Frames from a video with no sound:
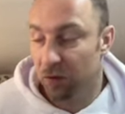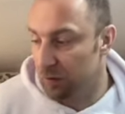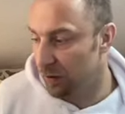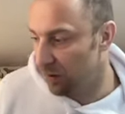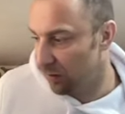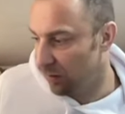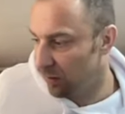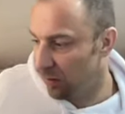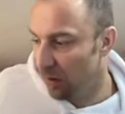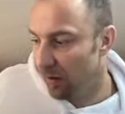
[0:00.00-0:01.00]
considered
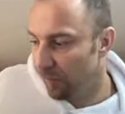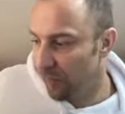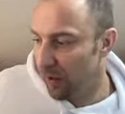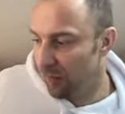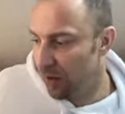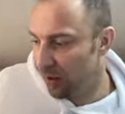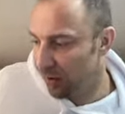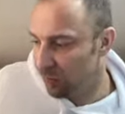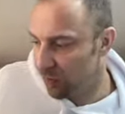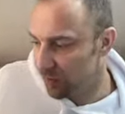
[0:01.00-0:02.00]
here. Very,
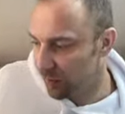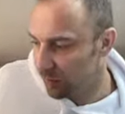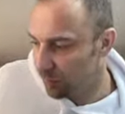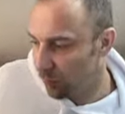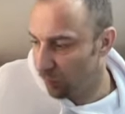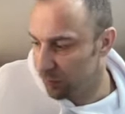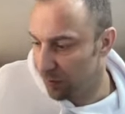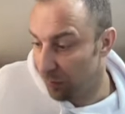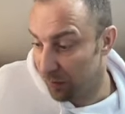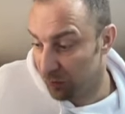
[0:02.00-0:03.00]
very interesting moves
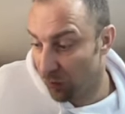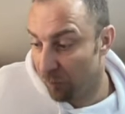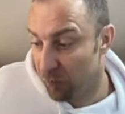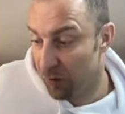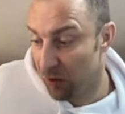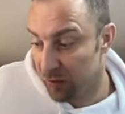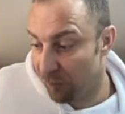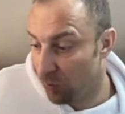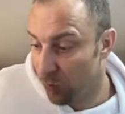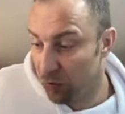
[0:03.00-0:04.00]
here by Stockfish, because
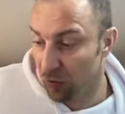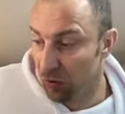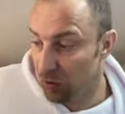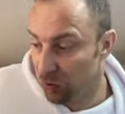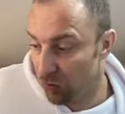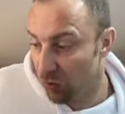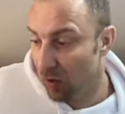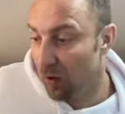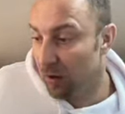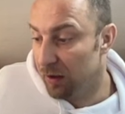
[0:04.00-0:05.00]
after queen to e two,
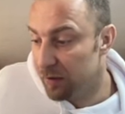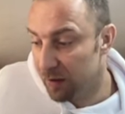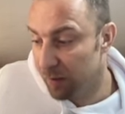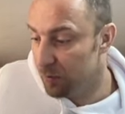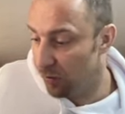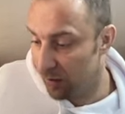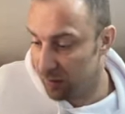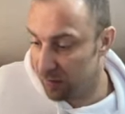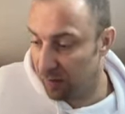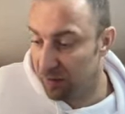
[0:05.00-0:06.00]
it seems, so as
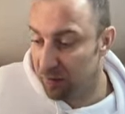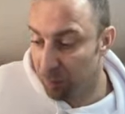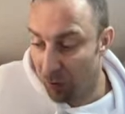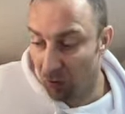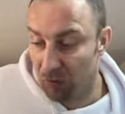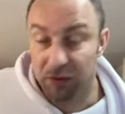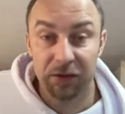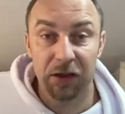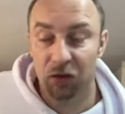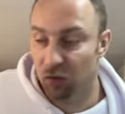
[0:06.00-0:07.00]
I said, that the pawn on
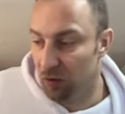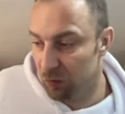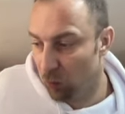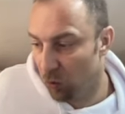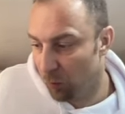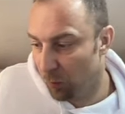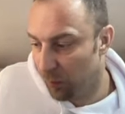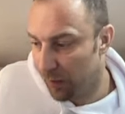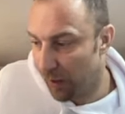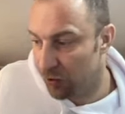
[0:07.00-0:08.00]
c two is vulnerable,
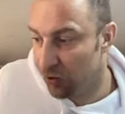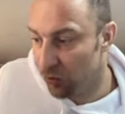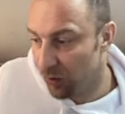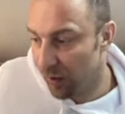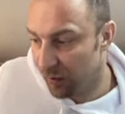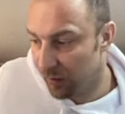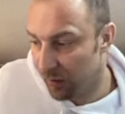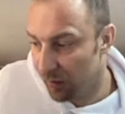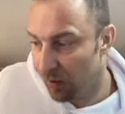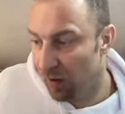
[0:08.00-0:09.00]
but actually you're getting
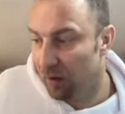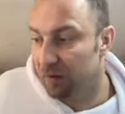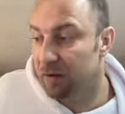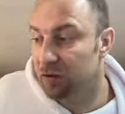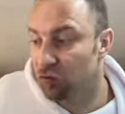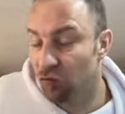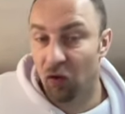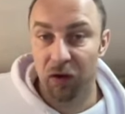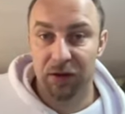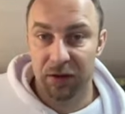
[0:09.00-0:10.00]
here
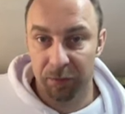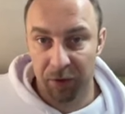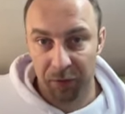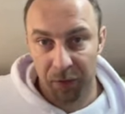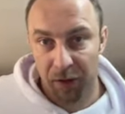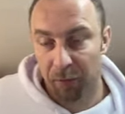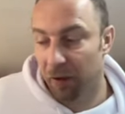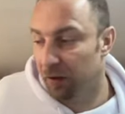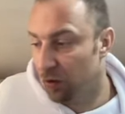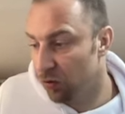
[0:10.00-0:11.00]
destroyed simply
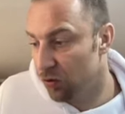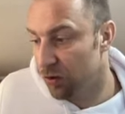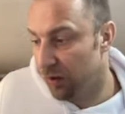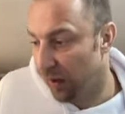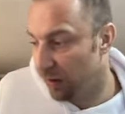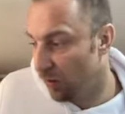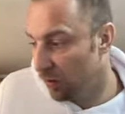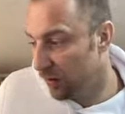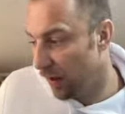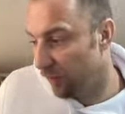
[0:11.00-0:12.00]
by the huge attack
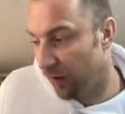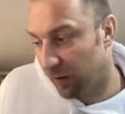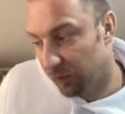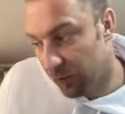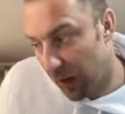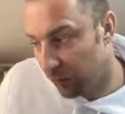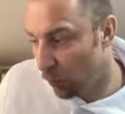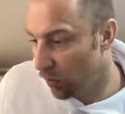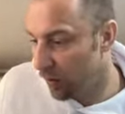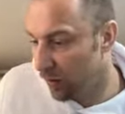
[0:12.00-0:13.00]
on the f file. Not
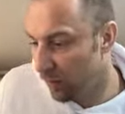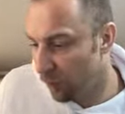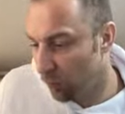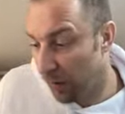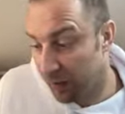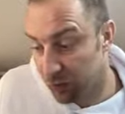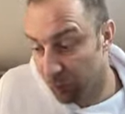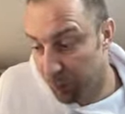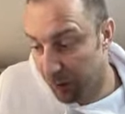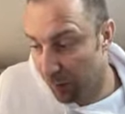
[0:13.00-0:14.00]
working here for black to
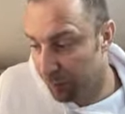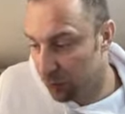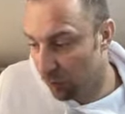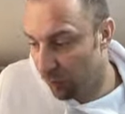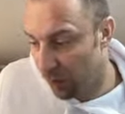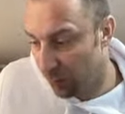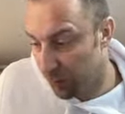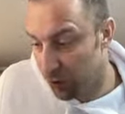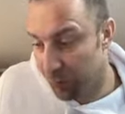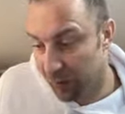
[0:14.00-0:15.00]
pick up so far the
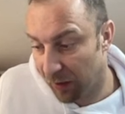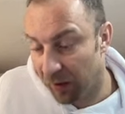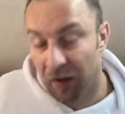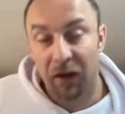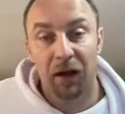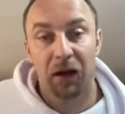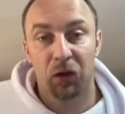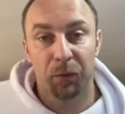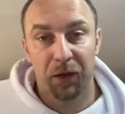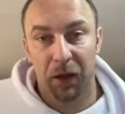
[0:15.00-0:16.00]
bishop and then uh,
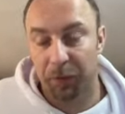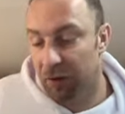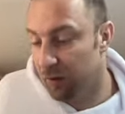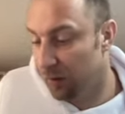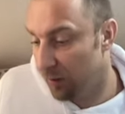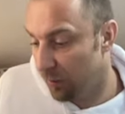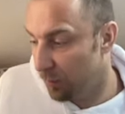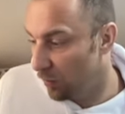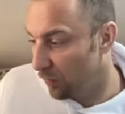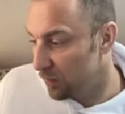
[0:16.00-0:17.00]
to pick up the uh,
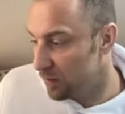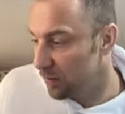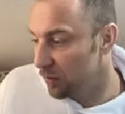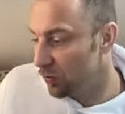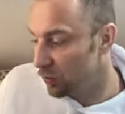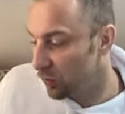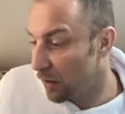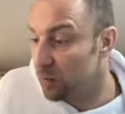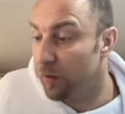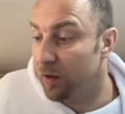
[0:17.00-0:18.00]
pawn on c two. So
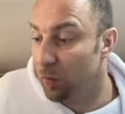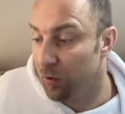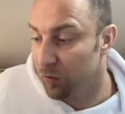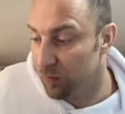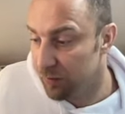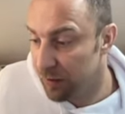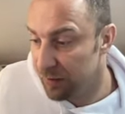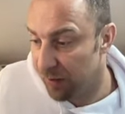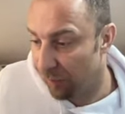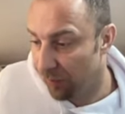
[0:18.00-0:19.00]
that's why queen to c
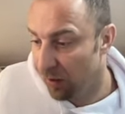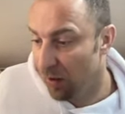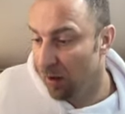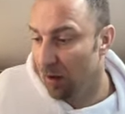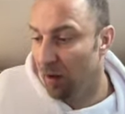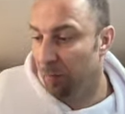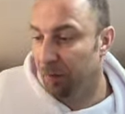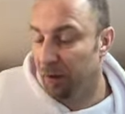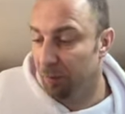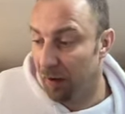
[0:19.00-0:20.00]
seven, uh,
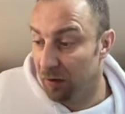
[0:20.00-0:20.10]
played by